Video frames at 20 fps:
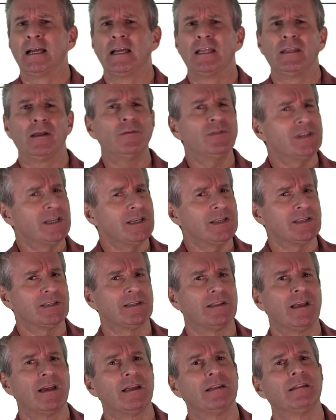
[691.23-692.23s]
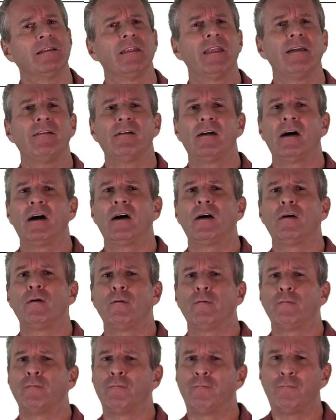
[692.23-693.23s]
Notice that there are
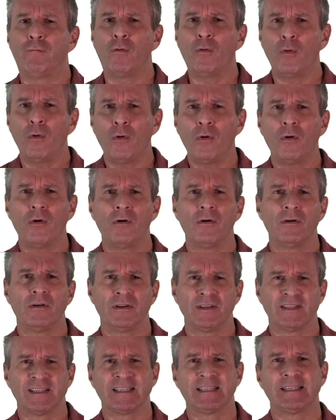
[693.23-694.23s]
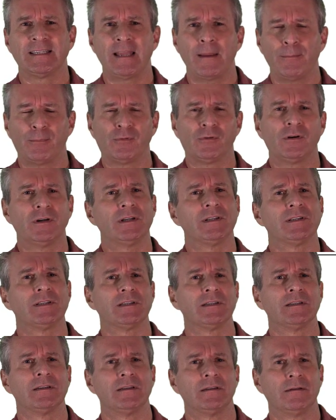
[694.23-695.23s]
4
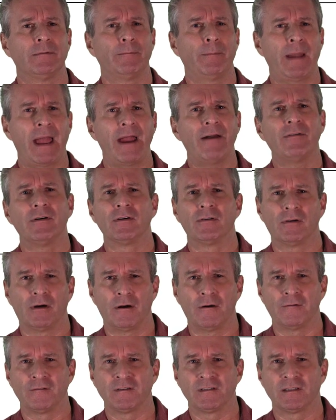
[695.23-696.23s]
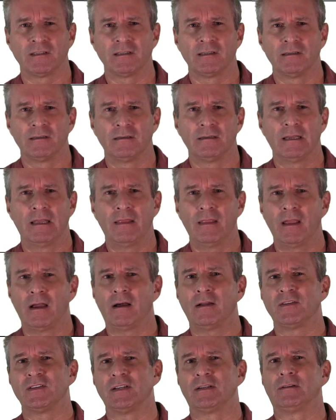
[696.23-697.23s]
separate paragraphs in the
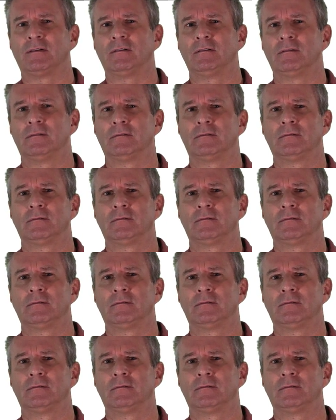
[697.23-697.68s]
article.